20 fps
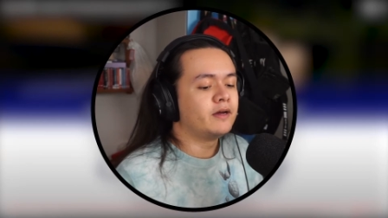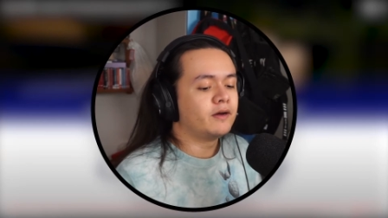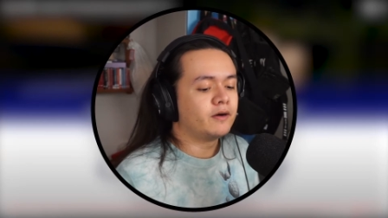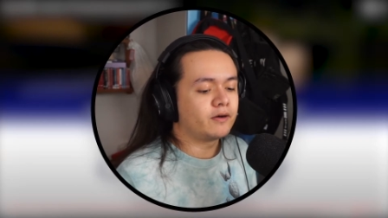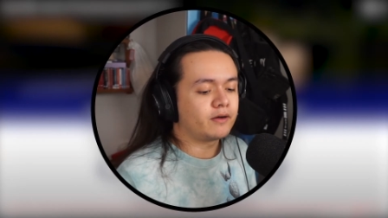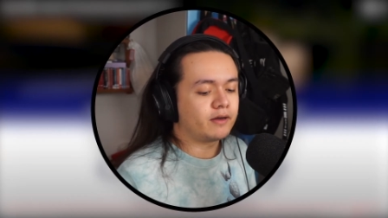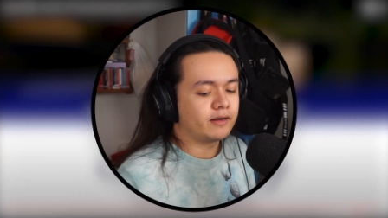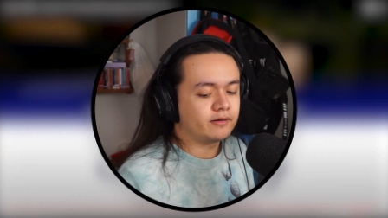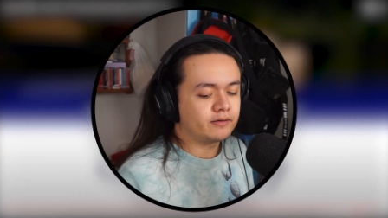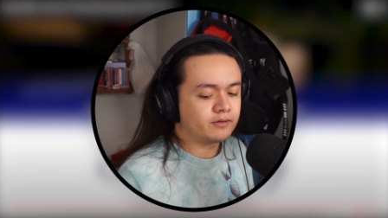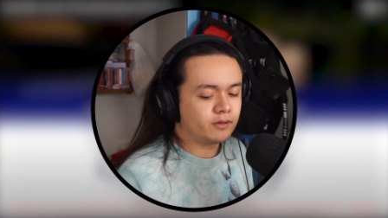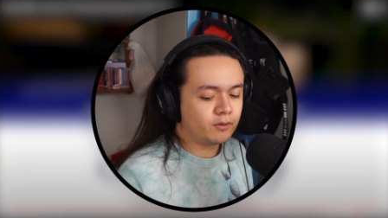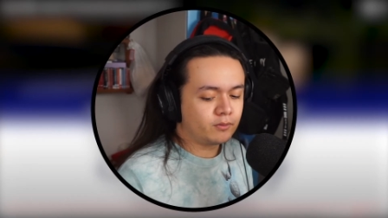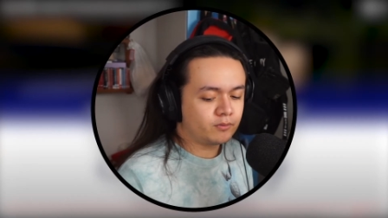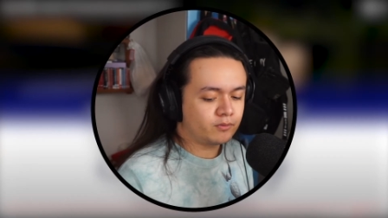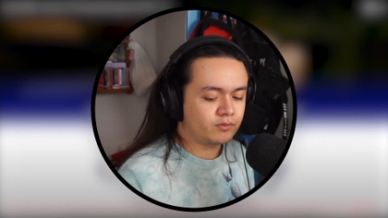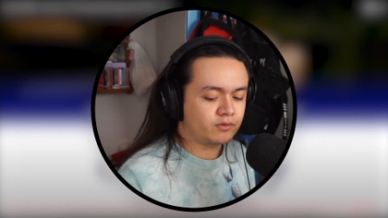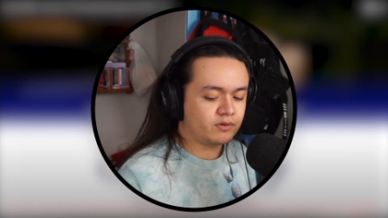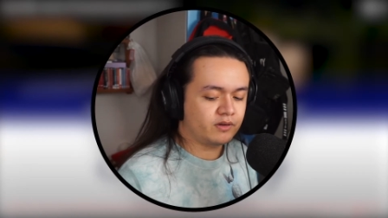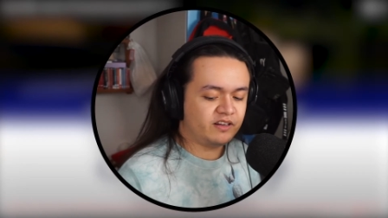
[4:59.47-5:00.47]
okay,
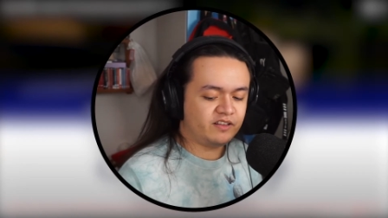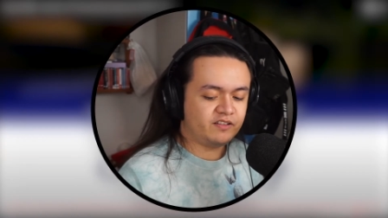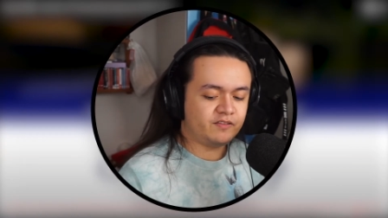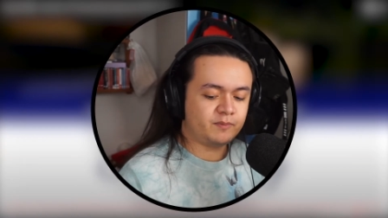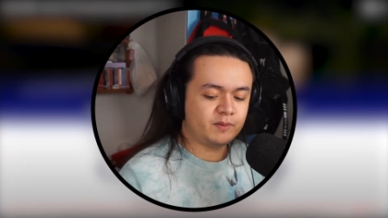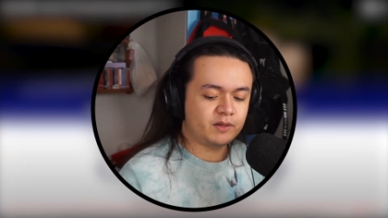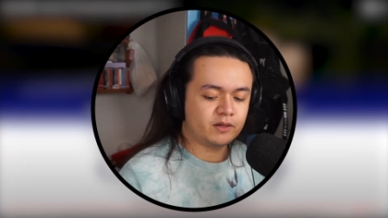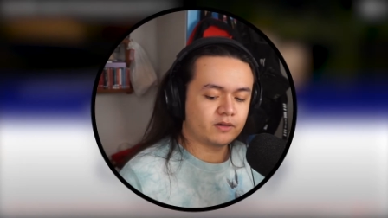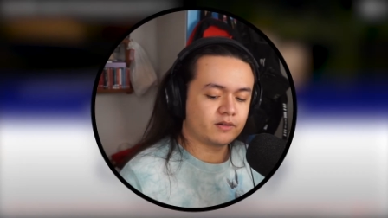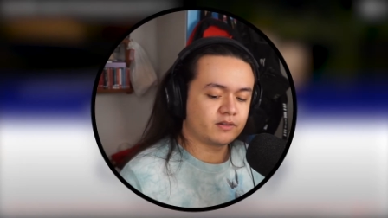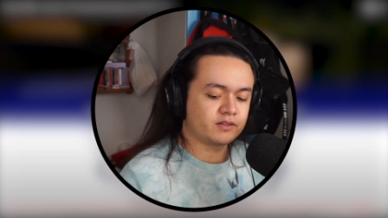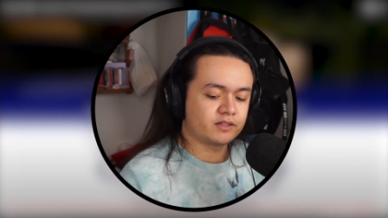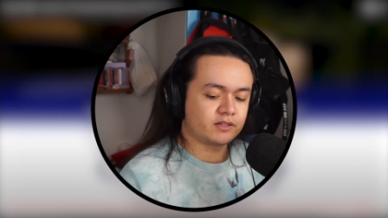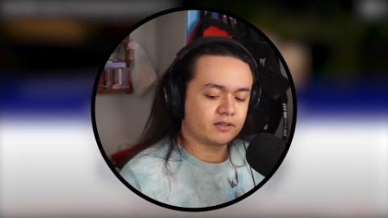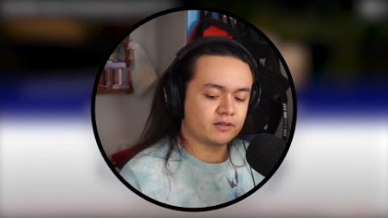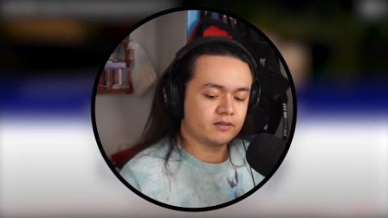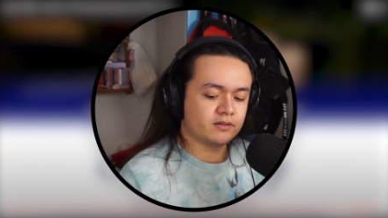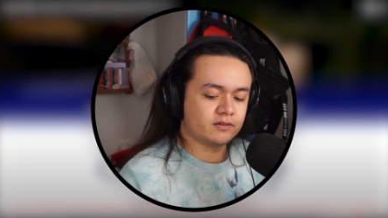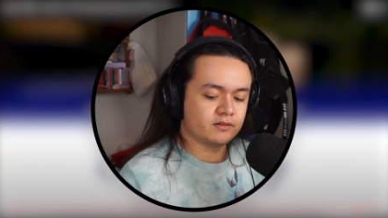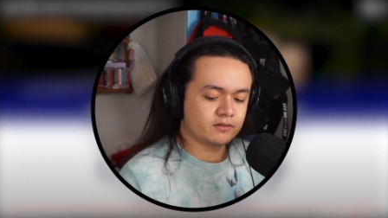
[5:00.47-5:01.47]
don't leave me
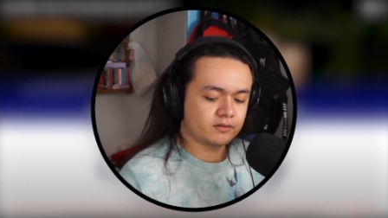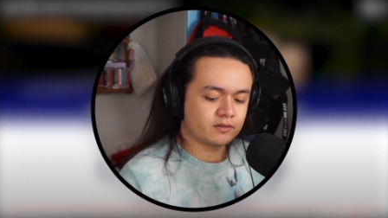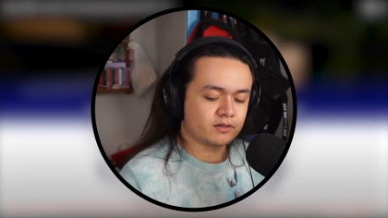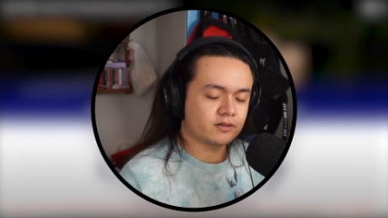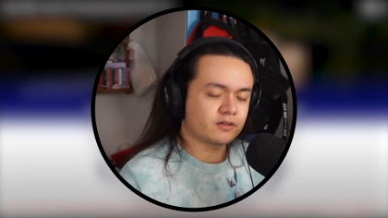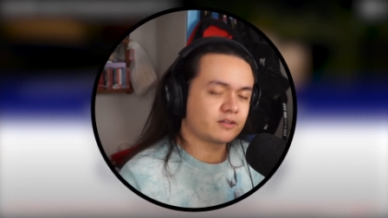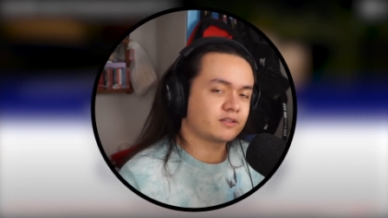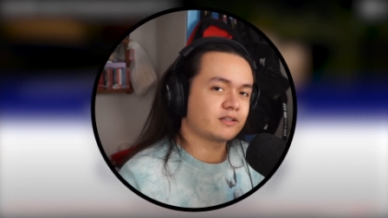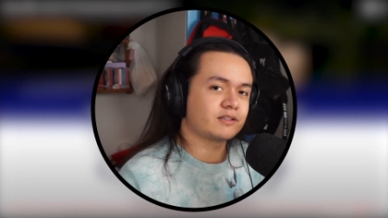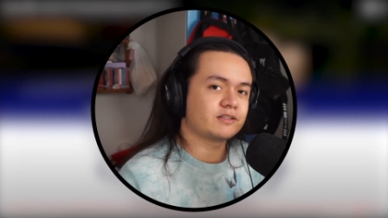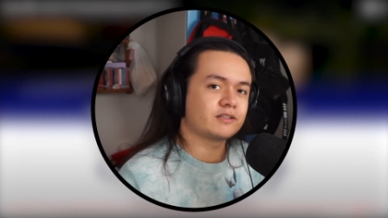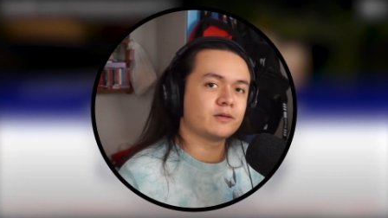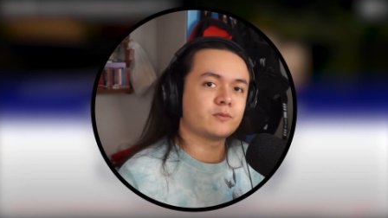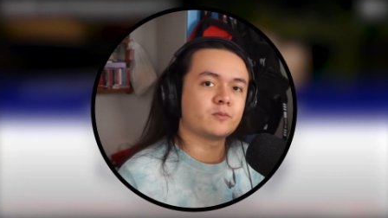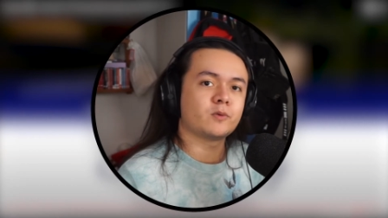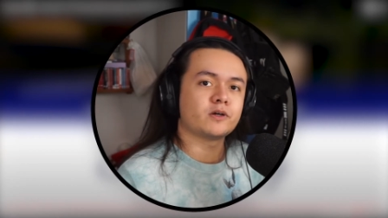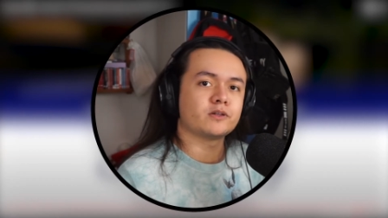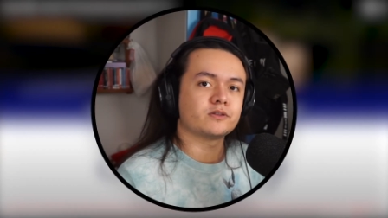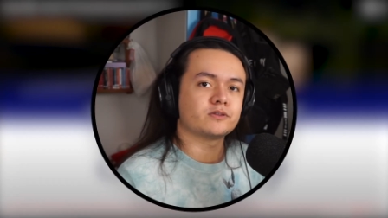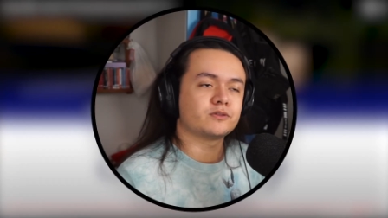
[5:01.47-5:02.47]
until, because okay, I still
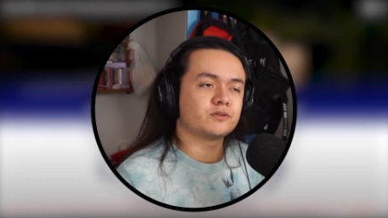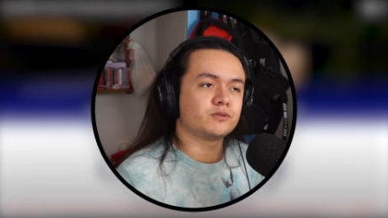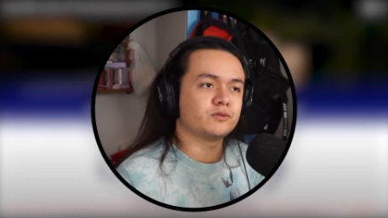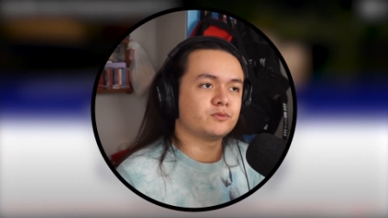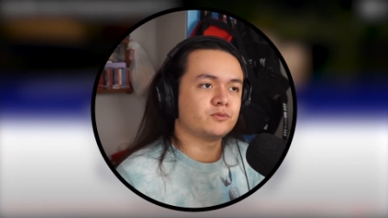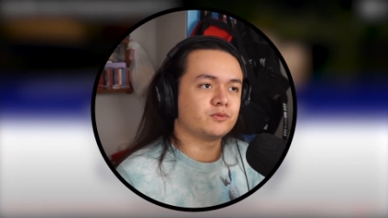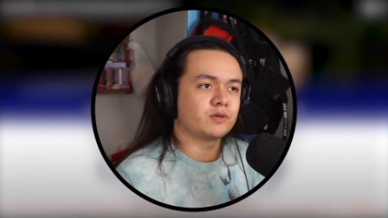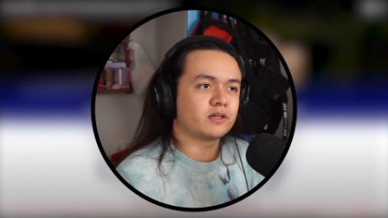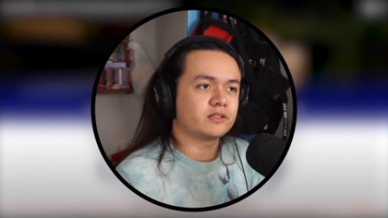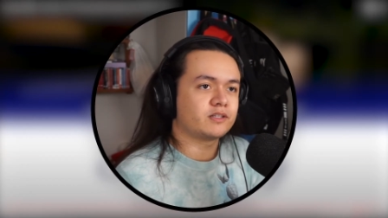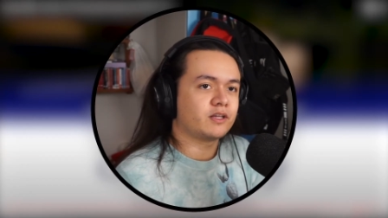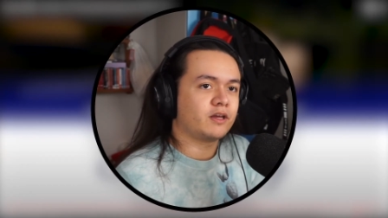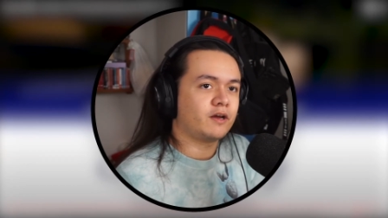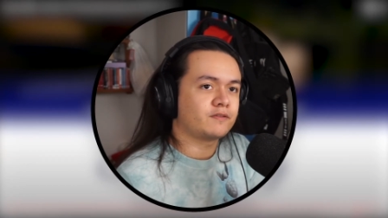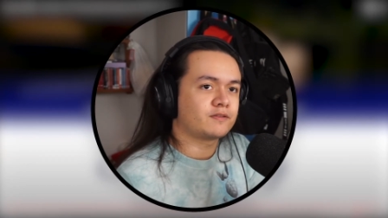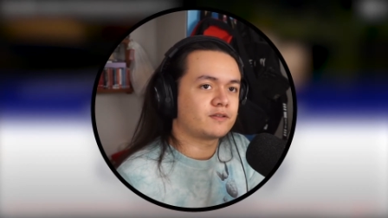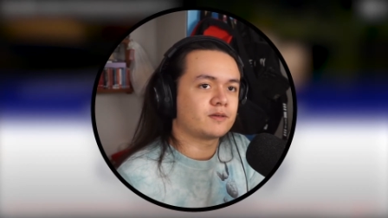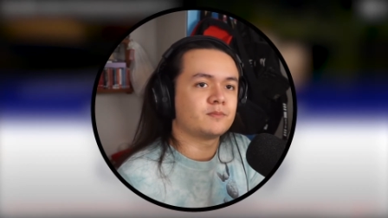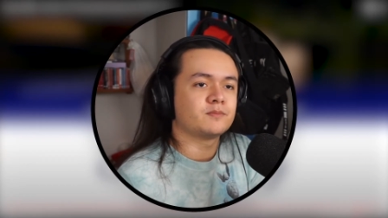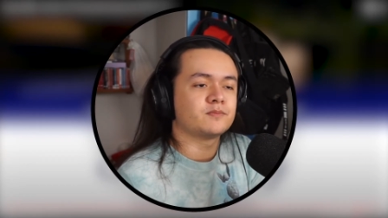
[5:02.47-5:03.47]
want to, I still
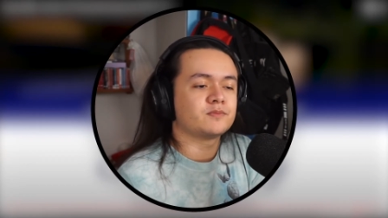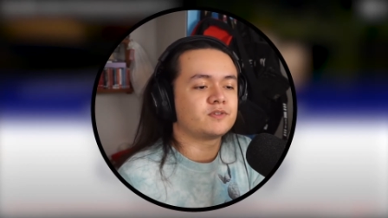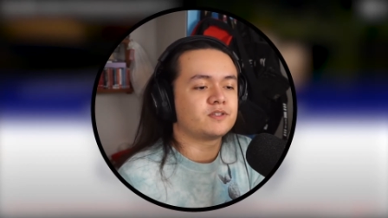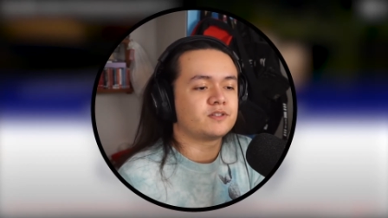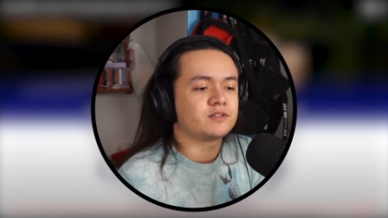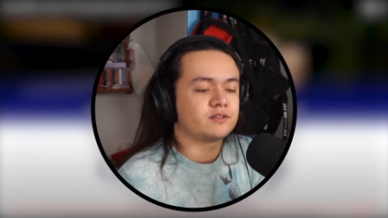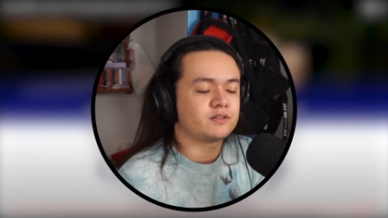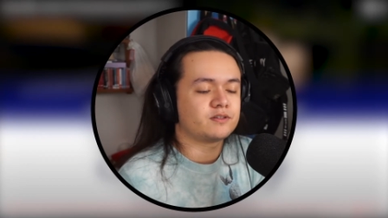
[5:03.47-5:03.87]
have some s